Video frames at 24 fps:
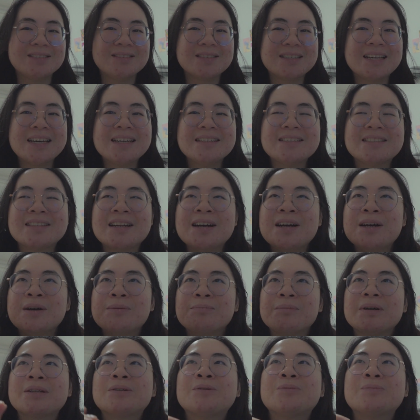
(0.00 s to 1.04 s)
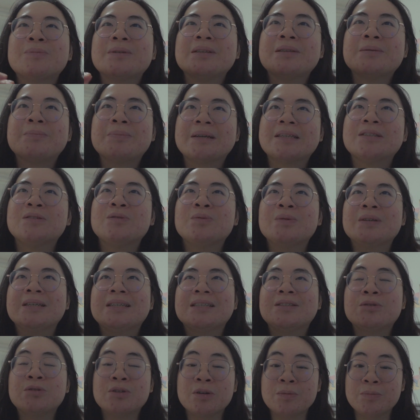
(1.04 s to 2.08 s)
text might not be the best way
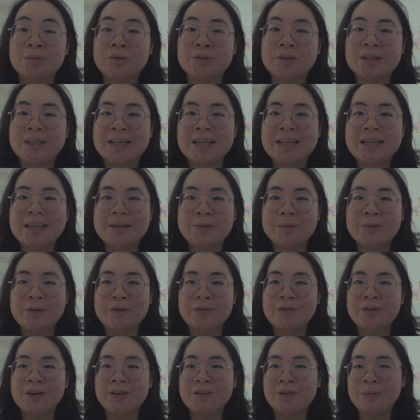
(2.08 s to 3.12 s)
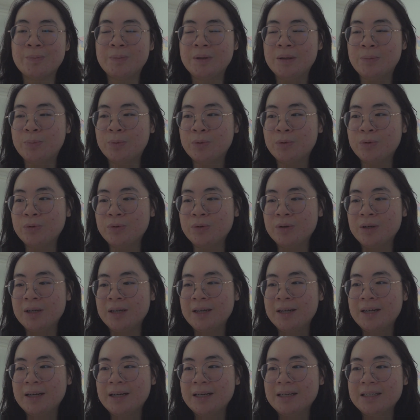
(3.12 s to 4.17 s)
to communicate with other people,
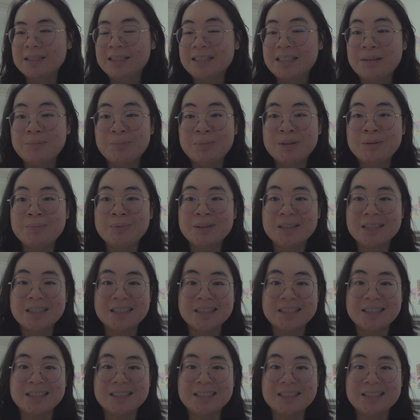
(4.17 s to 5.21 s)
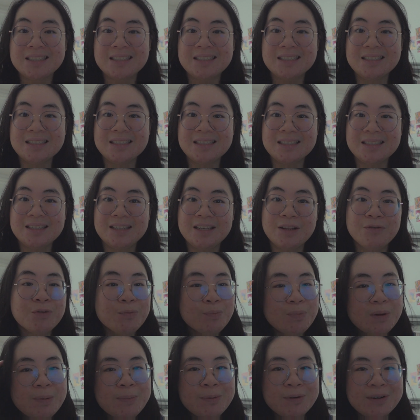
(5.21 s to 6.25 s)
simply because different
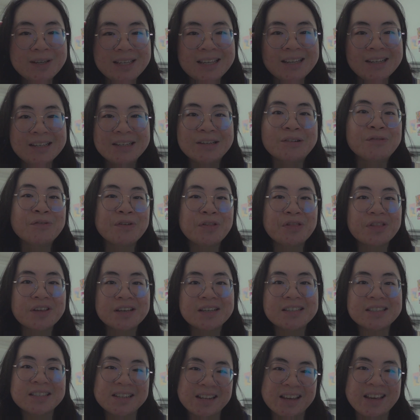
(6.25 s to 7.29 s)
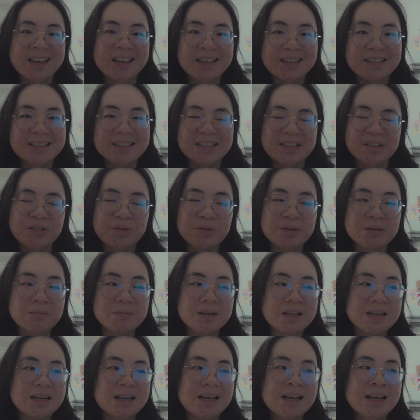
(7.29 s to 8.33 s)
people hear different things in their heads, you know what I
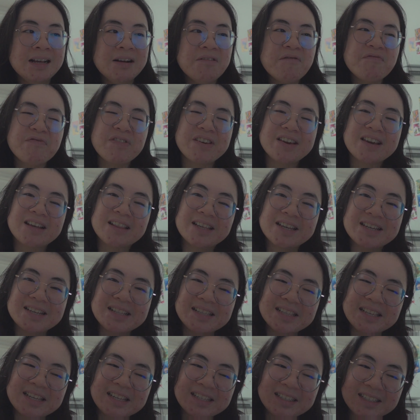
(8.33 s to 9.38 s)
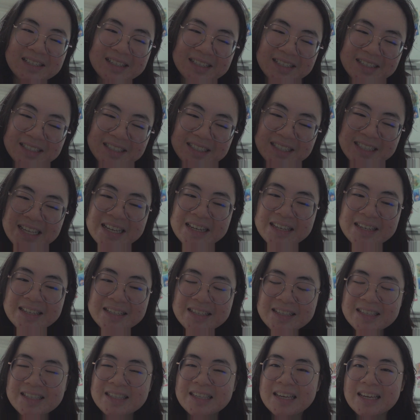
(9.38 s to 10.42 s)
mean? Like a
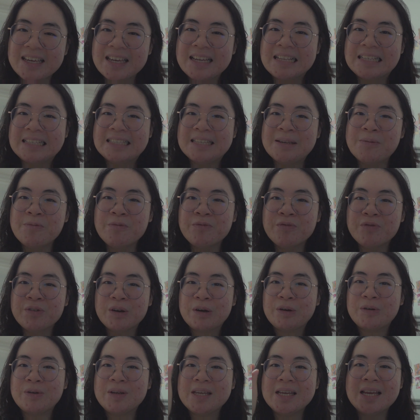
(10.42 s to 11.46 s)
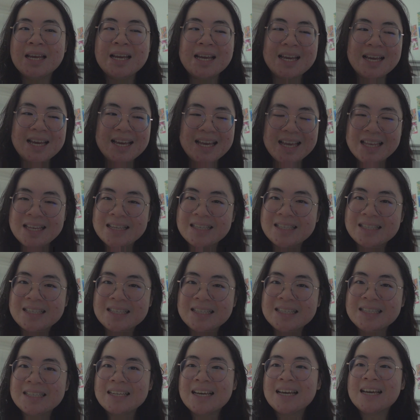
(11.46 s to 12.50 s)
sentence that can seem very
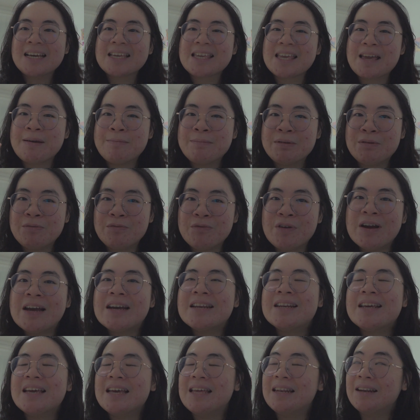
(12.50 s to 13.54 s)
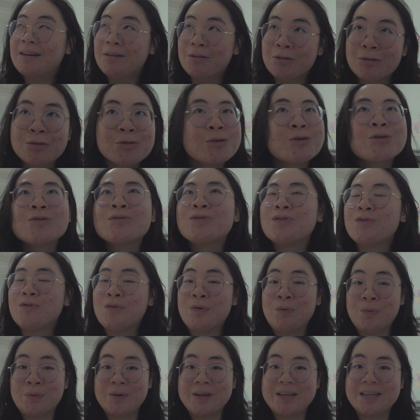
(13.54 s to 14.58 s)
innocent can be read in a lot of
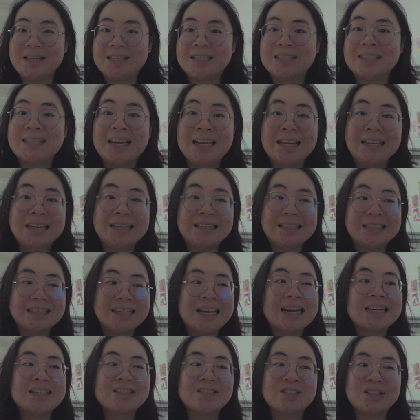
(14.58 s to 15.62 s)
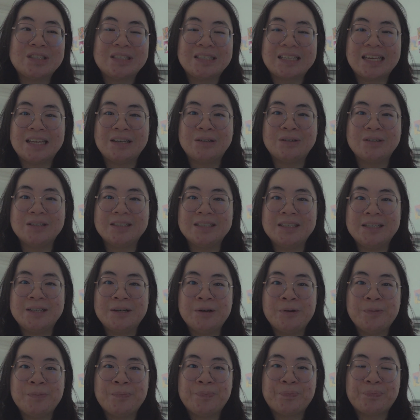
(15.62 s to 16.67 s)
different ways, and text just cannot
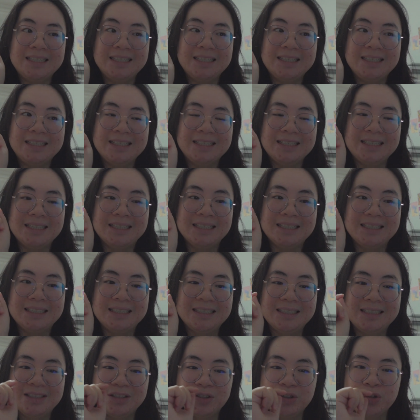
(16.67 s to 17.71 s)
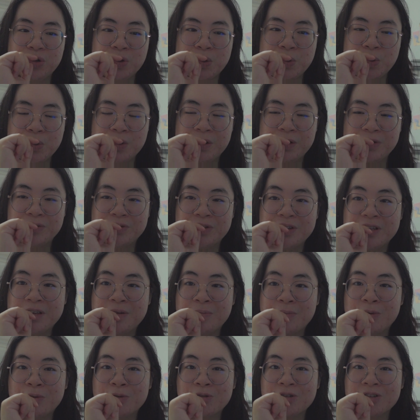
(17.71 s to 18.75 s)
show off the
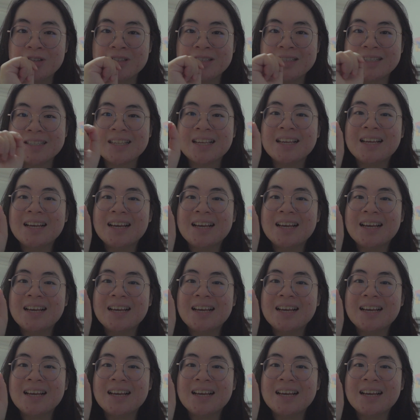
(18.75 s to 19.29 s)
emotions.